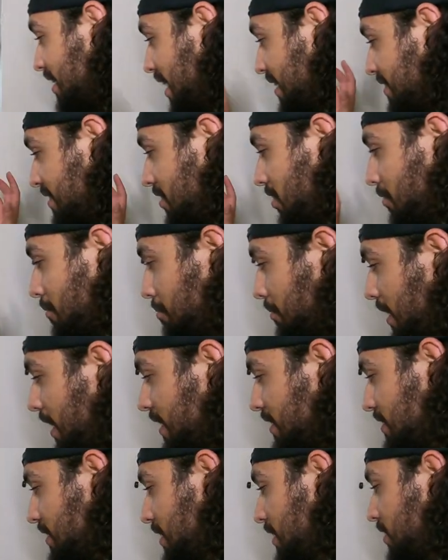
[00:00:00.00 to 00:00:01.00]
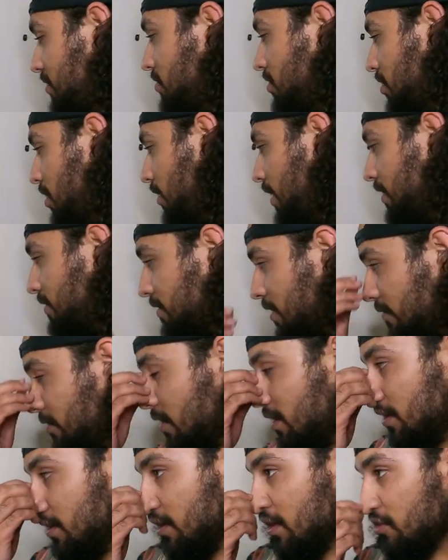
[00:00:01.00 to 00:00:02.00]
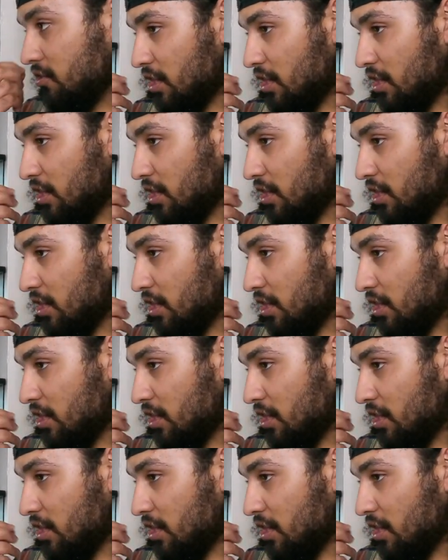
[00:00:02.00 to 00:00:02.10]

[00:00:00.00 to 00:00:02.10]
I did all the planting. Are you serious?